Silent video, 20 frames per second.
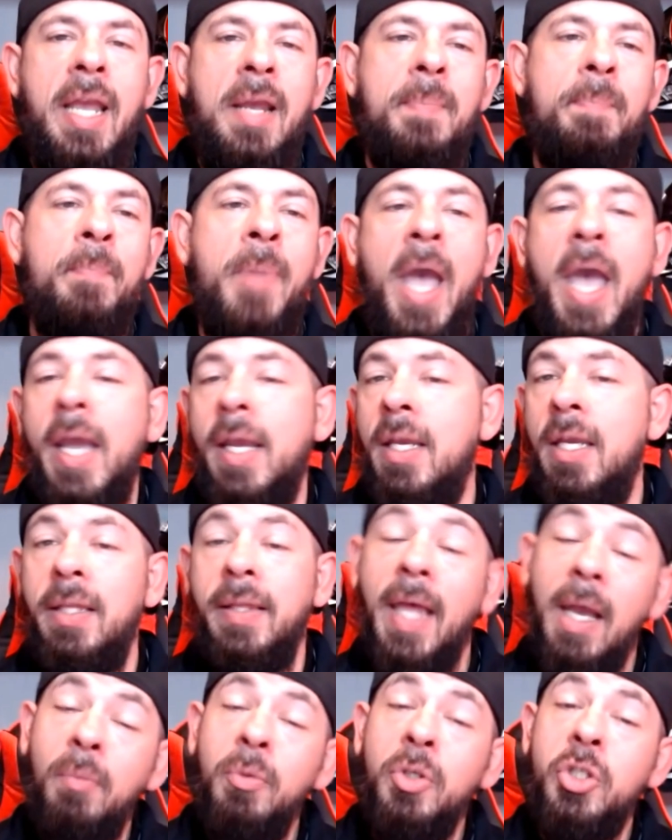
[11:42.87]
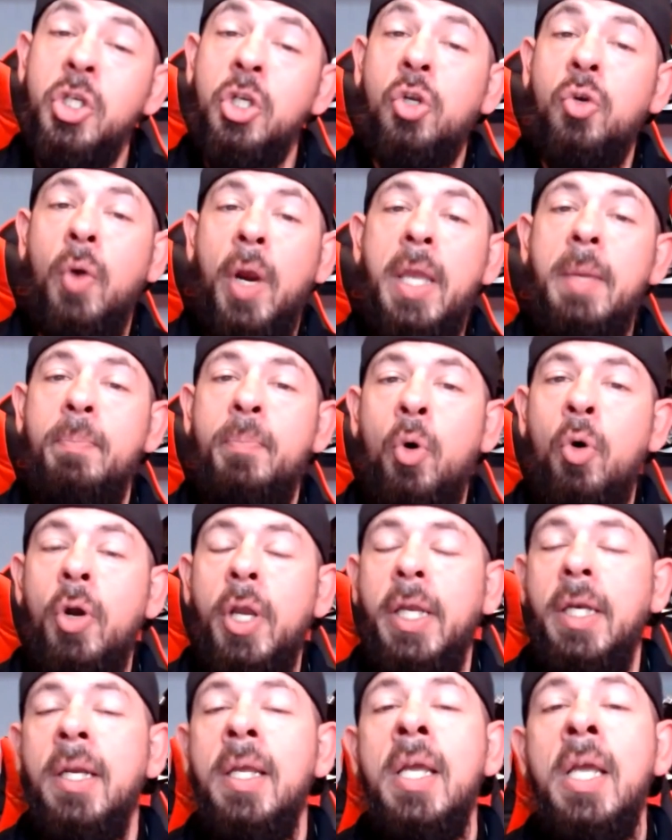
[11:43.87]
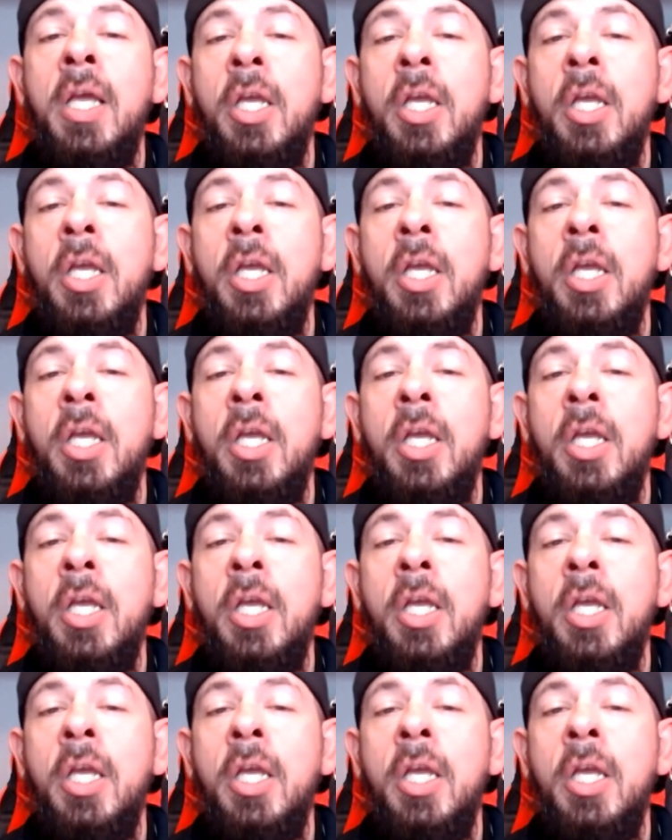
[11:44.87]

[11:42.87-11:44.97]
and back." And that was a great point.